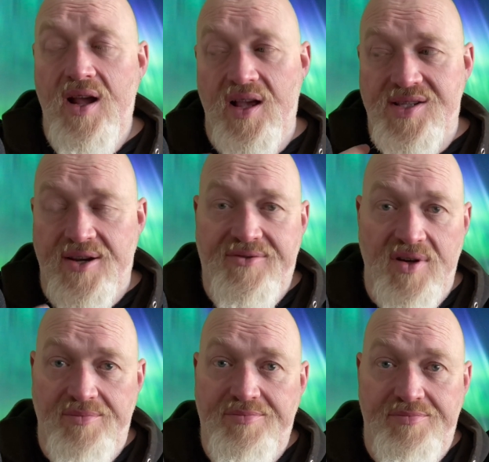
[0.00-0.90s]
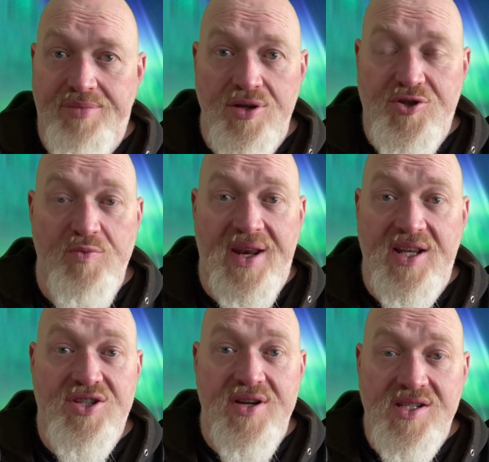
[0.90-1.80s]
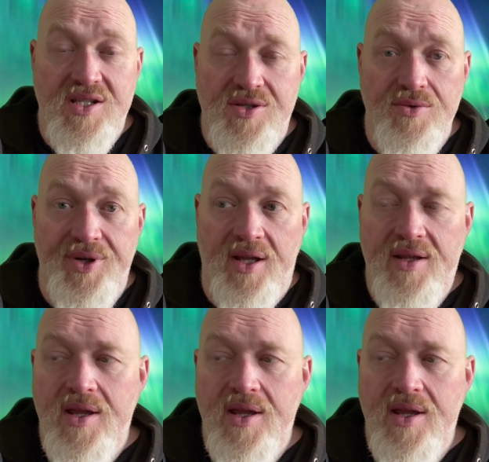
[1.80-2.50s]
are suffering post traumatic stress disorder